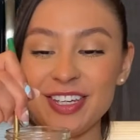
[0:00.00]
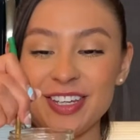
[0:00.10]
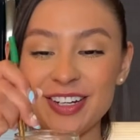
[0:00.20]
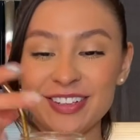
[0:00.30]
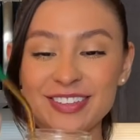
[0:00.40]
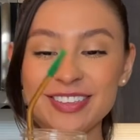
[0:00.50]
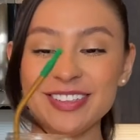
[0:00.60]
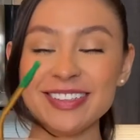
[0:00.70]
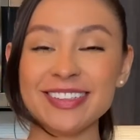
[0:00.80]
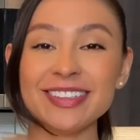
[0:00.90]
here.
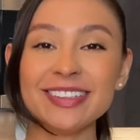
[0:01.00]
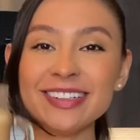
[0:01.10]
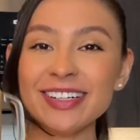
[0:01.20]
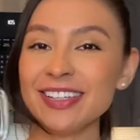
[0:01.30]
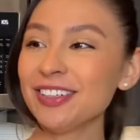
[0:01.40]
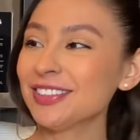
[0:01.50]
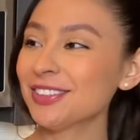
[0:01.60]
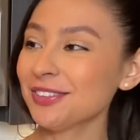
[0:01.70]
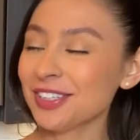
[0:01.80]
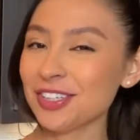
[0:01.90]
Look, it looks
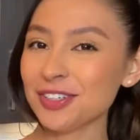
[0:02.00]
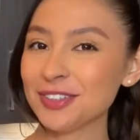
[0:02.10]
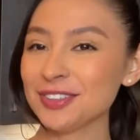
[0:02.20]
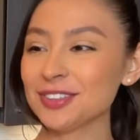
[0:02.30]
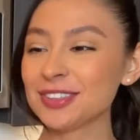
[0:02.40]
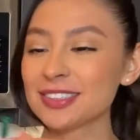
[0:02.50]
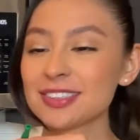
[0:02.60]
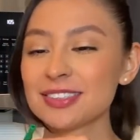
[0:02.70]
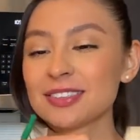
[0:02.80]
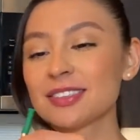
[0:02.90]
so cute.
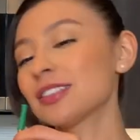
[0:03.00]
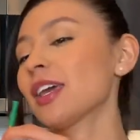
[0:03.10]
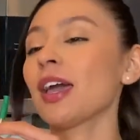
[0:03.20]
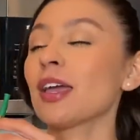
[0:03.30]
Okay.